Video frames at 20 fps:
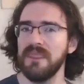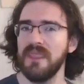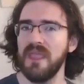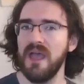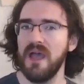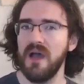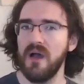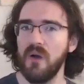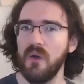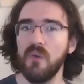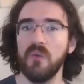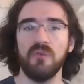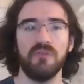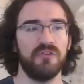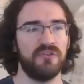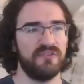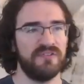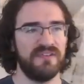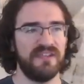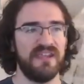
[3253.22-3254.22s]
all the
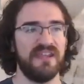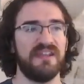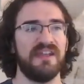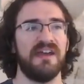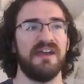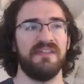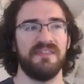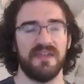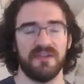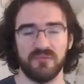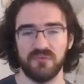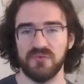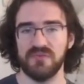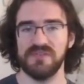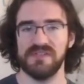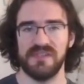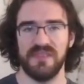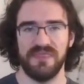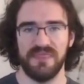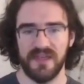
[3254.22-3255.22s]
data that was
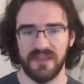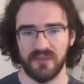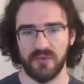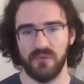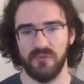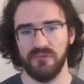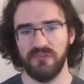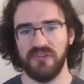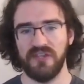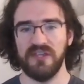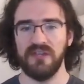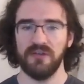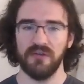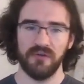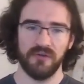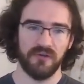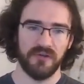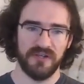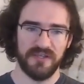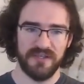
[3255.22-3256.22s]
in that
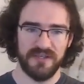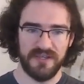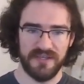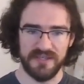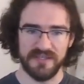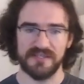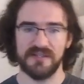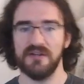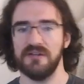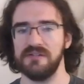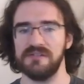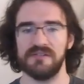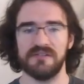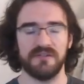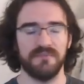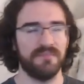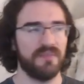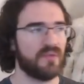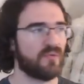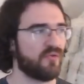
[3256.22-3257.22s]
container is lost.
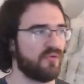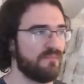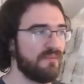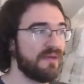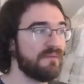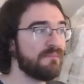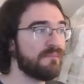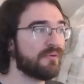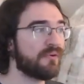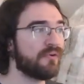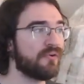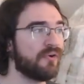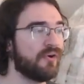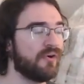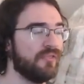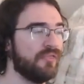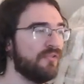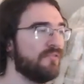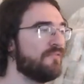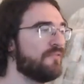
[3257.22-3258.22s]
Remember, on
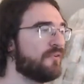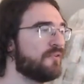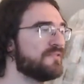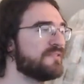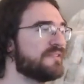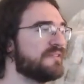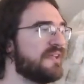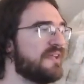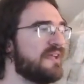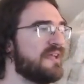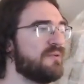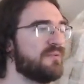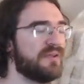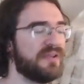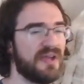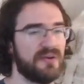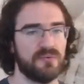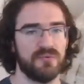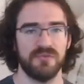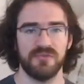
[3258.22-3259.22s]
the first day when I
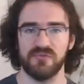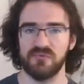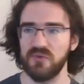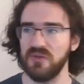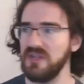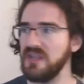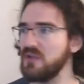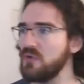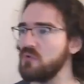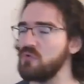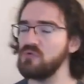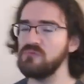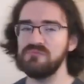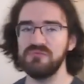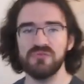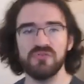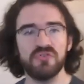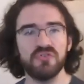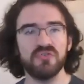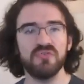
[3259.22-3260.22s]
was running
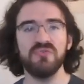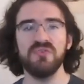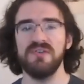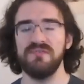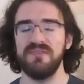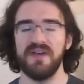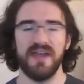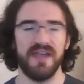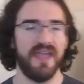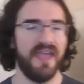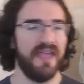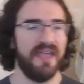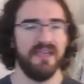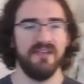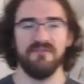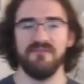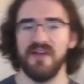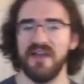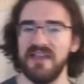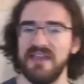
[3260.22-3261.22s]
Ubuntu,
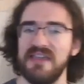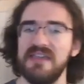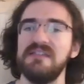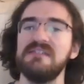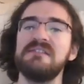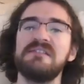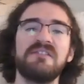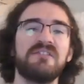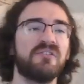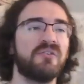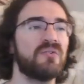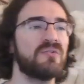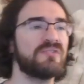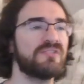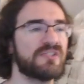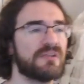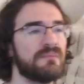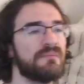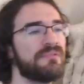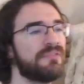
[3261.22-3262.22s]
if I install
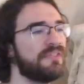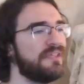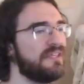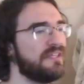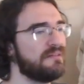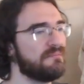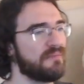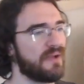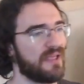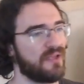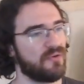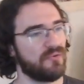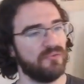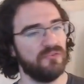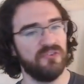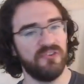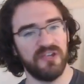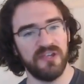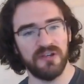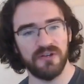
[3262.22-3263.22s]
something in my
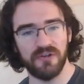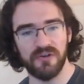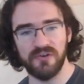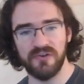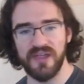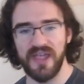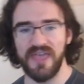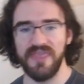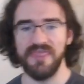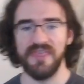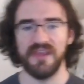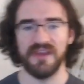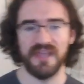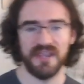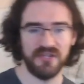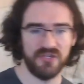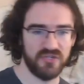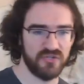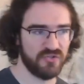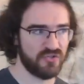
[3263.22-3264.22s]
container and then
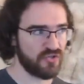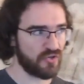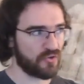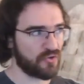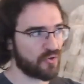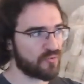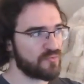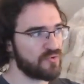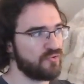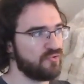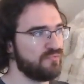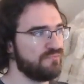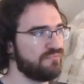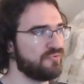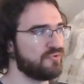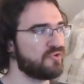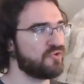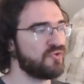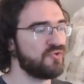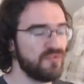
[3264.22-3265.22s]
I Docker run
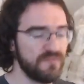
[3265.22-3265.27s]
Ubuntu,